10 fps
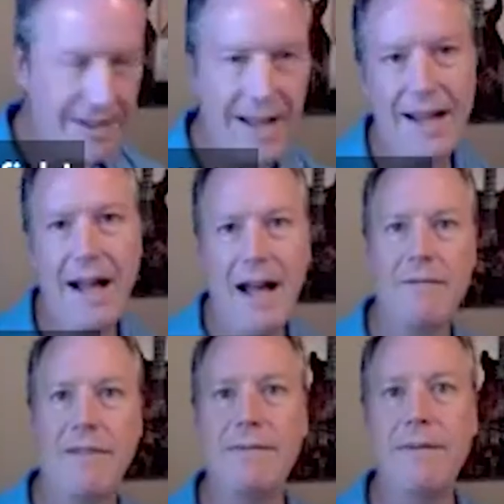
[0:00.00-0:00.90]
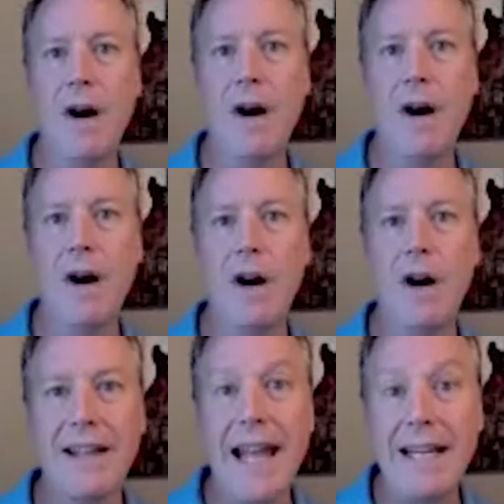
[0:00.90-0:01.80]
uh, of the phone into
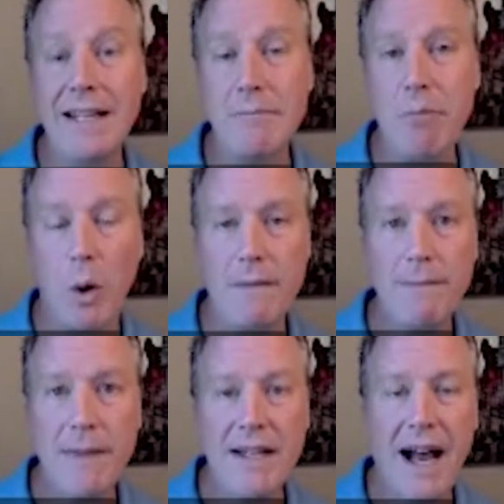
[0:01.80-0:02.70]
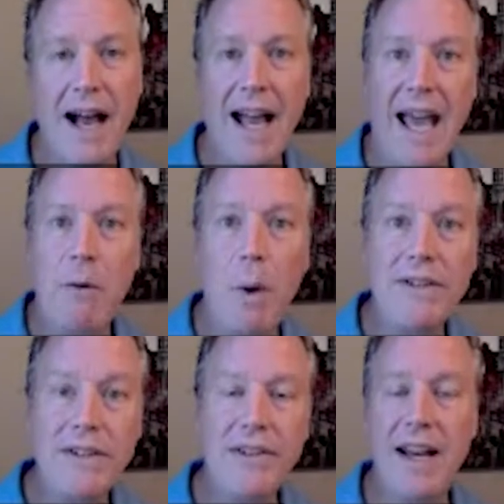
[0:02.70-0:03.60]
the lightning port uh, and
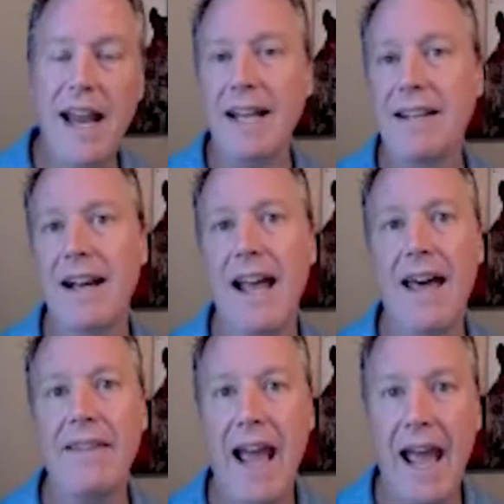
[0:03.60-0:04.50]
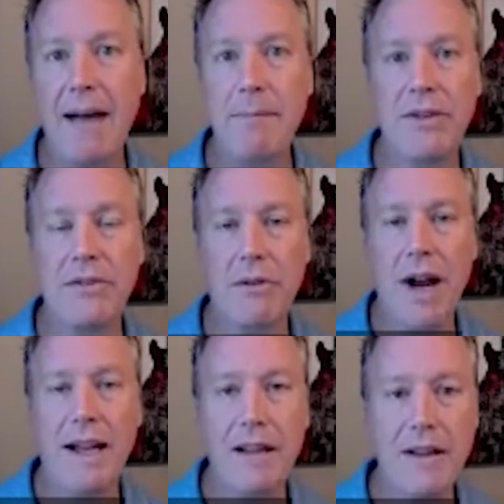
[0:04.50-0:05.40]
once it's connected and the app is
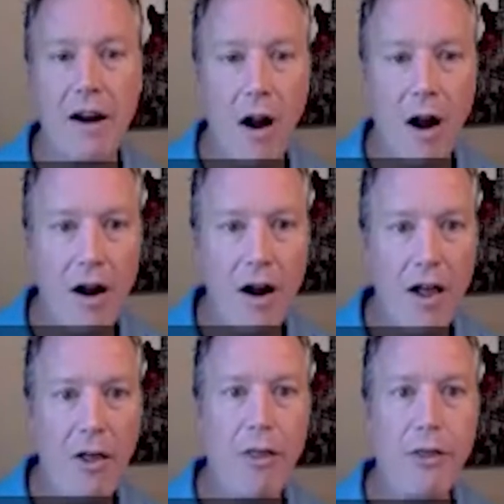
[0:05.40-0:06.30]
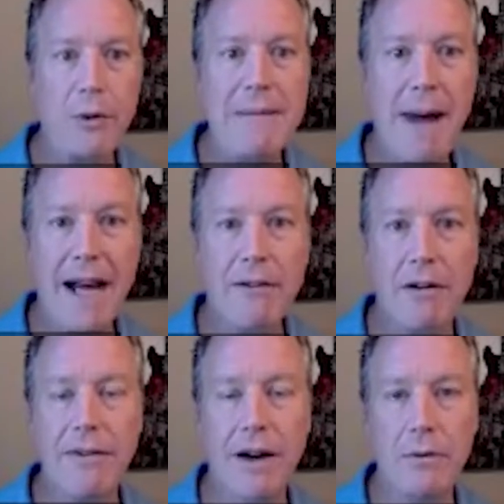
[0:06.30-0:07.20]
running there are three
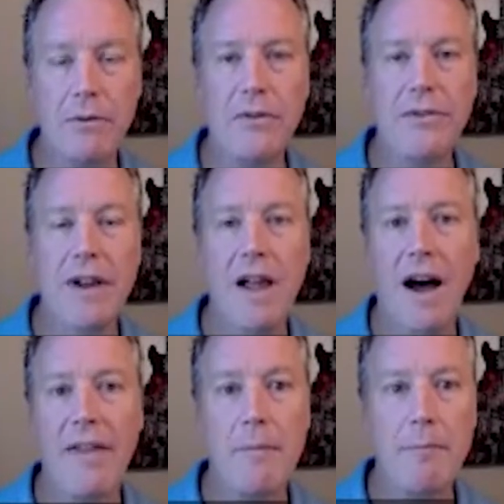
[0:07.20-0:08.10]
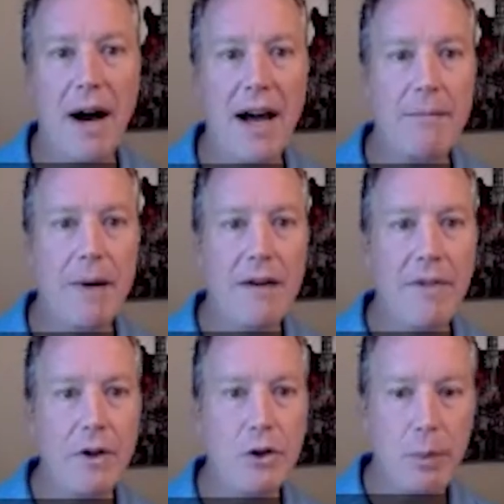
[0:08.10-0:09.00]
microphones on the bottom of
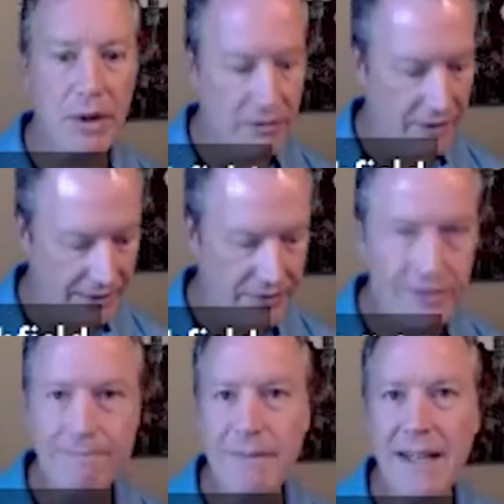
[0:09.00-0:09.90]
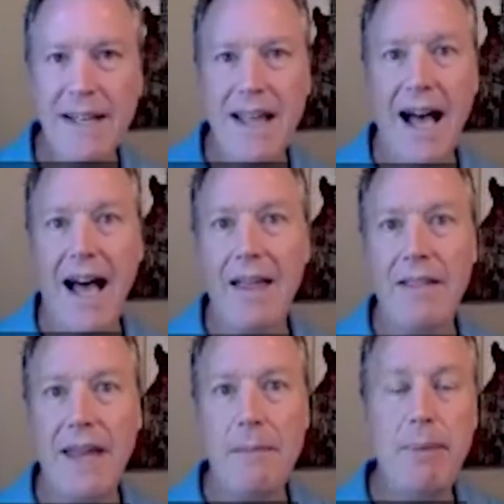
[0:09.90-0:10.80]
the Noopl device uh,
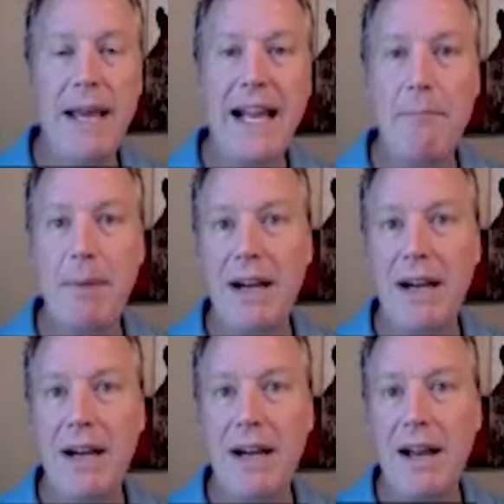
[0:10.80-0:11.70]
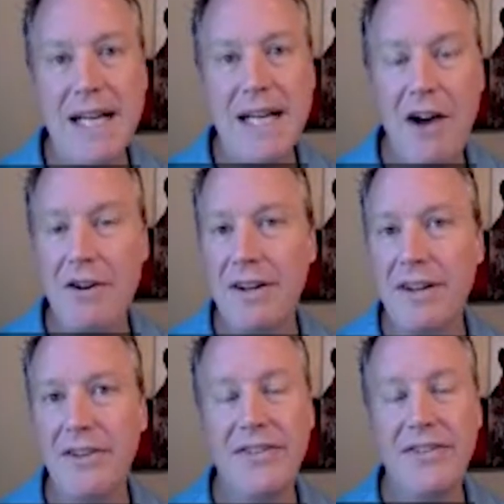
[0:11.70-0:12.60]
they pick up in a
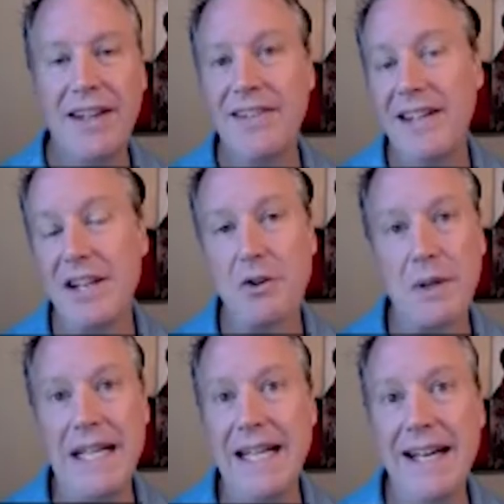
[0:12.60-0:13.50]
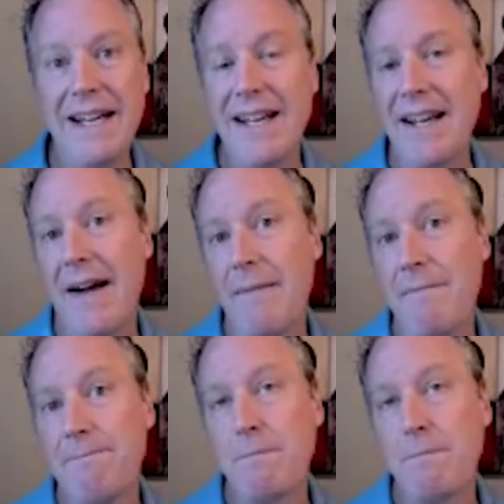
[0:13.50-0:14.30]
360 degree um,